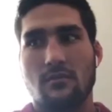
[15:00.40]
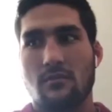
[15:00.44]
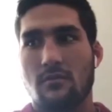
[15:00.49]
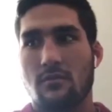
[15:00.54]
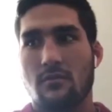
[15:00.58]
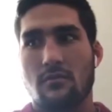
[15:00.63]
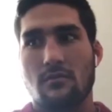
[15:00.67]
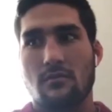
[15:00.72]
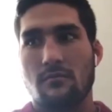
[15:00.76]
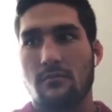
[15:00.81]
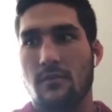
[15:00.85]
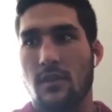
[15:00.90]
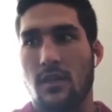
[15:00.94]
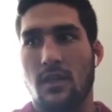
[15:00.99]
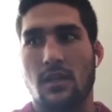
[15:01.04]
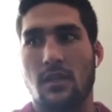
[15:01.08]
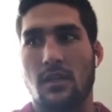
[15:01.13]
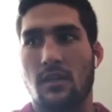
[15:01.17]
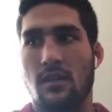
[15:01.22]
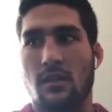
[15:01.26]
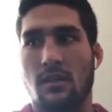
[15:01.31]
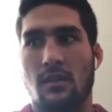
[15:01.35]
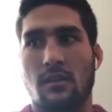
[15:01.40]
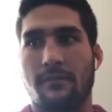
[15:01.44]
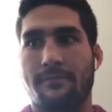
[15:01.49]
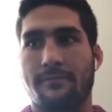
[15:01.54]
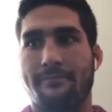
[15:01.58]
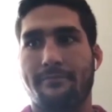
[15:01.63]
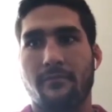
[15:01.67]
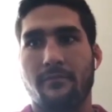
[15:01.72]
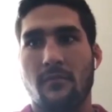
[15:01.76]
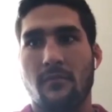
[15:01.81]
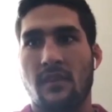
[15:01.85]
my junior year,
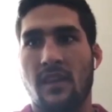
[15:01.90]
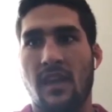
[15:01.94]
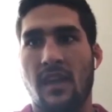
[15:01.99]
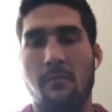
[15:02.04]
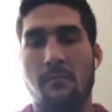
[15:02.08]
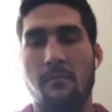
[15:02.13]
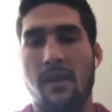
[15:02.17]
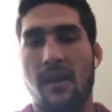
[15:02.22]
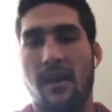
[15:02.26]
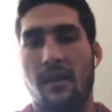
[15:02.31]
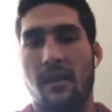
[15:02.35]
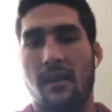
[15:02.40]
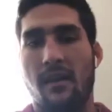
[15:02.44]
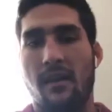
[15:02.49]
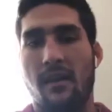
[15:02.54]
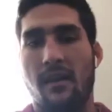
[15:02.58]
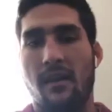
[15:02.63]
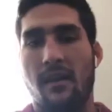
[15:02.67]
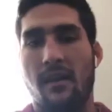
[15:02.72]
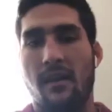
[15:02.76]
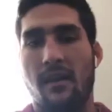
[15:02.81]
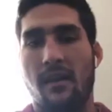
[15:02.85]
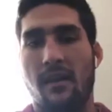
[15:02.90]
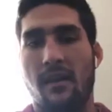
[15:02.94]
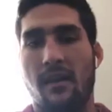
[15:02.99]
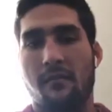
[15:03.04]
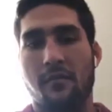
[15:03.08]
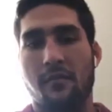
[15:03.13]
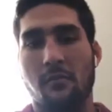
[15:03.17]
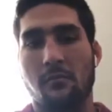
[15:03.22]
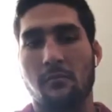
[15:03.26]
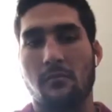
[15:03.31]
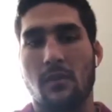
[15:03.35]
came back
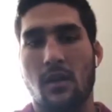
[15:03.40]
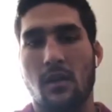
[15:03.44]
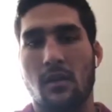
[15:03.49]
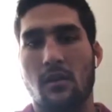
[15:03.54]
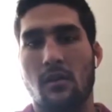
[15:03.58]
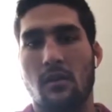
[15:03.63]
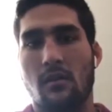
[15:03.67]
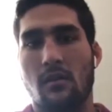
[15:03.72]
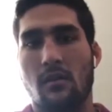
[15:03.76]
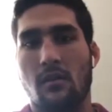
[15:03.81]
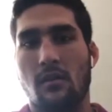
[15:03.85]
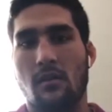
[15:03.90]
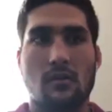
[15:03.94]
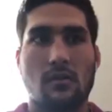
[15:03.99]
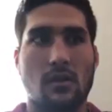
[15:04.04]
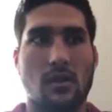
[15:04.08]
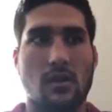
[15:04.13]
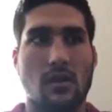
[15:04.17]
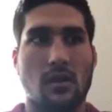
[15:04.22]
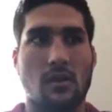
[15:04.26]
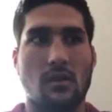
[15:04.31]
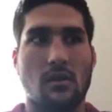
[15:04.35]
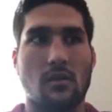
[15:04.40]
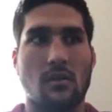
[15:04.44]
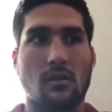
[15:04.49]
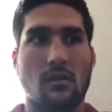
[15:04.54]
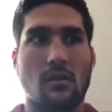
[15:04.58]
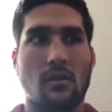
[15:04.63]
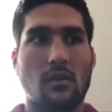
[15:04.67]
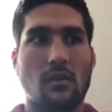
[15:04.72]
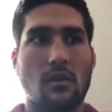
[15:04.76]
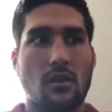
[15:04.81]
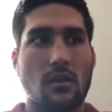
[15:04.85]
from playing in the summer
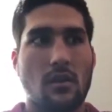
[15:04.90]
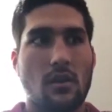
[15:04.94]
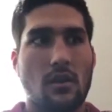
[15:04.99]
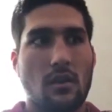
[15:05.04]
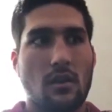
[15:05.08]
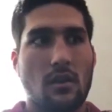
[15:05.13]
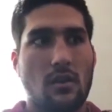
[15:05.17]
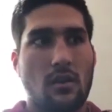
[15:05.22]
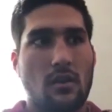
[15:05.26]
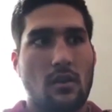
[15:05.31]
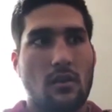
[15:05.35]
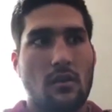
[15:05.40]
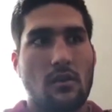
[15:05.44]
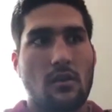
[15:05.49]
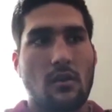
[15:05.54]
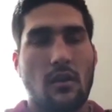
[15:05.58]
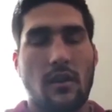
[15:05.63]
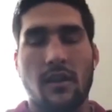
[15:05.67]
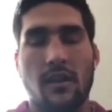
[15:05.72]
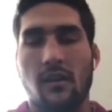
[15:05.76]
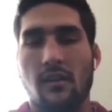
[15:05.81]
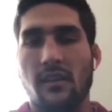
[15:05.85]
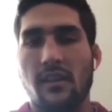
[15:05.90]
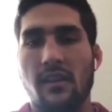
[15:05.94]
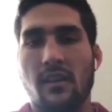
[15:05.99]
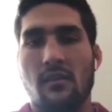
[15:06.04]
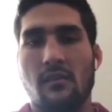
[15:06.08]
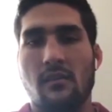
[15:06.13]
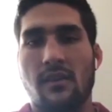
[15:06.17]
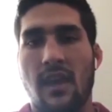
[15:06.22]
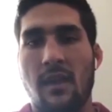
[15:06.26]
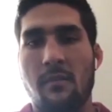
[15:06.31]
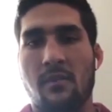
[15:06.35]
in a league,
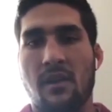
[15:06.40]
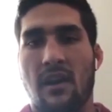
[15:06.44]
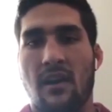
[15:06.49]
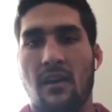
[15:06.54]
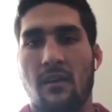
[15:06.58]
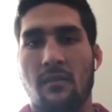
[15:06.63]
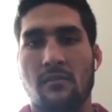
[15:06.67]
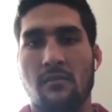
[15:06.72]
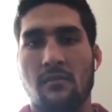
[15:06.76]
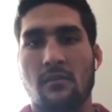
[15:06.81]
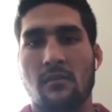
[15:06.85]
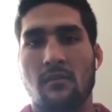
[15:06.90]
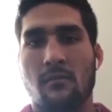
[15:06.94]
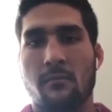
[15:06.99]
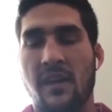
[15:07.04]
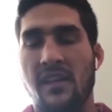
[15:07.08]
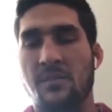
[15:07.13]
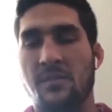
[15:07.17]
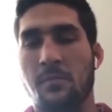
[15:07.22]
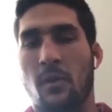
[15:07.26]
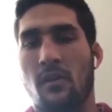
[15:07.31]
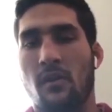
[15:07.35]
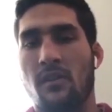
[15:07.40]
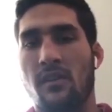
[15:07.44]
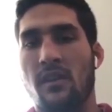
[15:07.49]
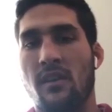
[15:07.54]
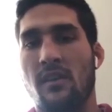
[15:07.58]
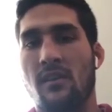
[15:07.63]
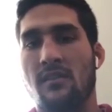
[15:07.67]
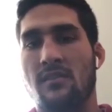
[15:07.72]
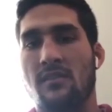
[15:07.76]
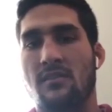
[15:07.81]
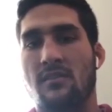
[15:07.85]
Cape Cod Baseball League.
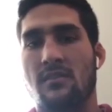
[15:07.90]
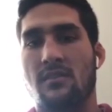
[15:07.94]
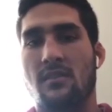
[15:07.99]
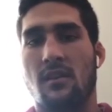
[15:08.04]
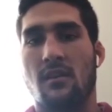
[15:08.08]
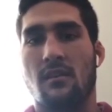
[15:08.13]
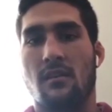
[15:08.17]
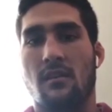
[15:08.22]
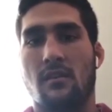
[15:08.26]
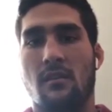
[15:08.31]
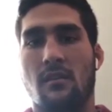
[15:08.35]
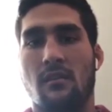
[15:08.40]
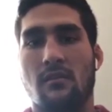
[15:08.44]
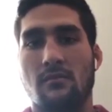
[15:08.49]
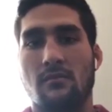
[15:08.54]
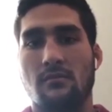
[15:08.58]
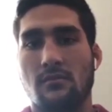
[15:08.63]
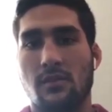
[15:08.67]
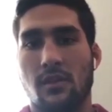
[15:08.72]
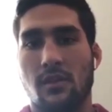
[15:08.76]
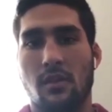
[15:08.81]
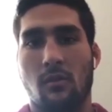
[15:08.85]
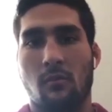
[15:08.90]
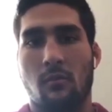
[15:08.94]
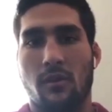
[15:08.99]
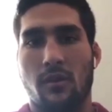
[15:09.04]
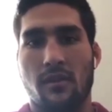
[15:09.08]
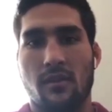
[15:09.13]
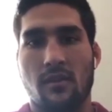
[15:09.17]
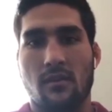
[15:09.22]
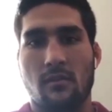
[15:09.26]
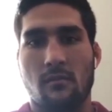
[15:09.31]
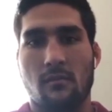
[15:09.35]
Is one of
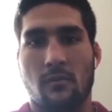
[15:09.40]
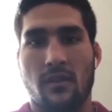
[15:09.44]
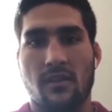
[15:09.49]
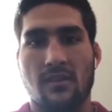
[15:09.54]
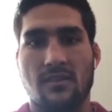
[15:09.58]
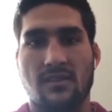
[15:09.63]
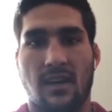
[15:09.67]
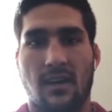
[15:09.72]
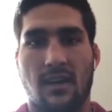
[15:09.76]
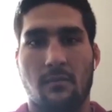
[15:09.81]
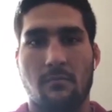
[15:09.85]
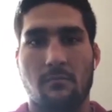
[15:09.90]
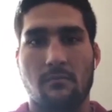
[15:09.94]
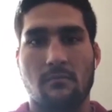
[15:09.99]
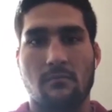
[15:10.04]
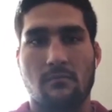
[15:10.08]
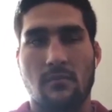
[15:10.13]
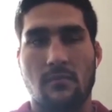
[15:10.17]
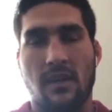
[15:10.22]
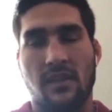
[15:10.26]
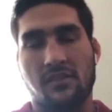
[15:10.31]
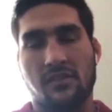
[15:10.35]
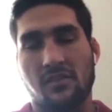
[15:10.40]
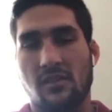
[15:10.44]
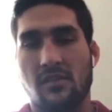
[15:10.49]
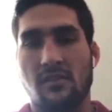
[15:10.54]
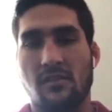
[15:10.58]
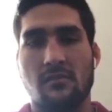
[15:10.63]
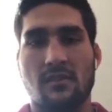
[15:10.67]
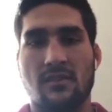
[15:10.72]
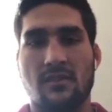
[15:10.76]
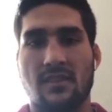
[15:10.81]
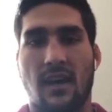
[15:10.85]
the top, actually the
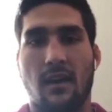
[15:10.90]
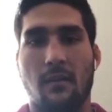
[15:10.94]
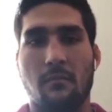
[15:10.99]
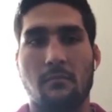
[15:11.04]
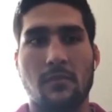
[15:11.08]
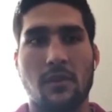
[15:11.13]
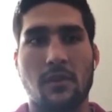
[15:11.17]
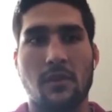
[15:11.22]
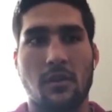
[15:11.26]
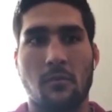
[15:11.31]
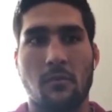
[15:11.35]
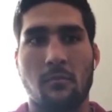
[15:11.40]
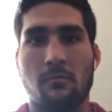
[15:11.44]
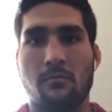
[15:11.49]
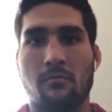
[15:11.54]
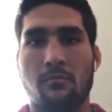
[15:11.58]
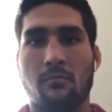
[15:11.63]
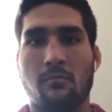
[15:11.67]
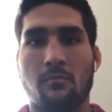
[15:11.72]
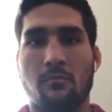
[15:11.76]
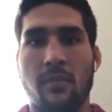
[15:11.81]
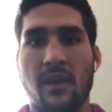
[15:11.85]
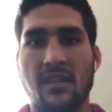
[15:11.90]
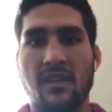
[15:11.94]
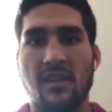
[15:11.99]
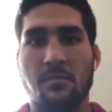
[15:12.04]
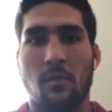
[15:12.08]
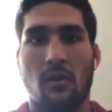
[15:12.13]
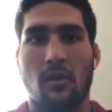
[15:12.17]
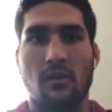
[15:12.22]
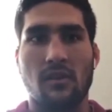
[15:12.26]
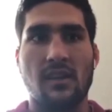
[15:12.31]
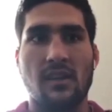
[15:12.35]
top, you know, baseball
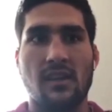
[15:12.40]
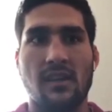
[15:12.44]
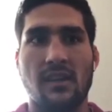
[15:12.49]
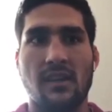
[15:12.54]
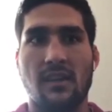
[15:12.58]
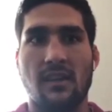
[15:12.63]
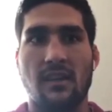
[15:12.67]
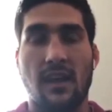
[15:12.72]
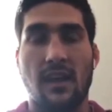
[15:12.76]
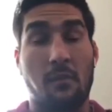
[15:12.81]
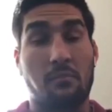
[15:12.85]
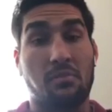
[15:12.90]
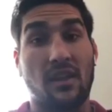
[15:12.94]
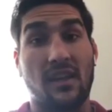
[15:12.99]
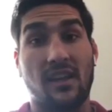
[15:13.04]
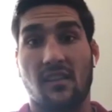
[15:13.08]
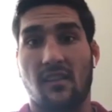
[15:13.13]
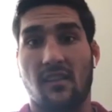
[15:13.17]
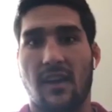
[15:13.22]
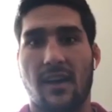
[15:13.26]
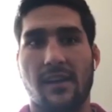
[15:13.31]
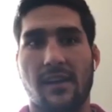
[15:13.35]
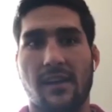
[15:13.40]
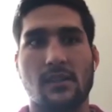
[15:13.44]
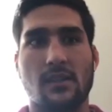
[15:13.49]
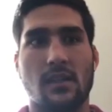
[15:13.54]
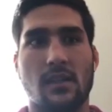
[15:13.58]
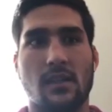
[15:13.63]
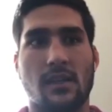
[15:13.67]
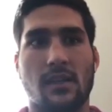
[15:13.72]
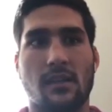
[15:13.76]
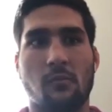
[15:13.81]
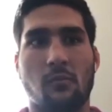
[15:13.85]
league, and I played a lot. And
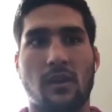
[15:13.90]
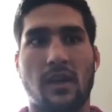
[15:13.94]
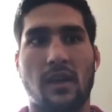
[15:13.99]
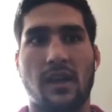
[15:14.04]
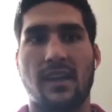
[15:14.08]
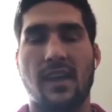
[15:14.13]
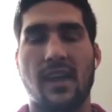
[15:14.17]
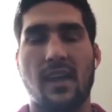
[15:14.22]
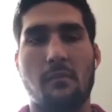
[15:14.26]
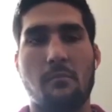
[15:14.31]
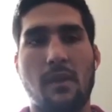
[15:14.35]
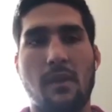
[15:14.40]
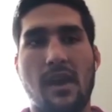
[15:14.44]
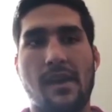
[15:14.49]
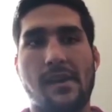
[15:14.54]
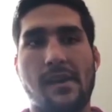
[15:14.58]
when I came back,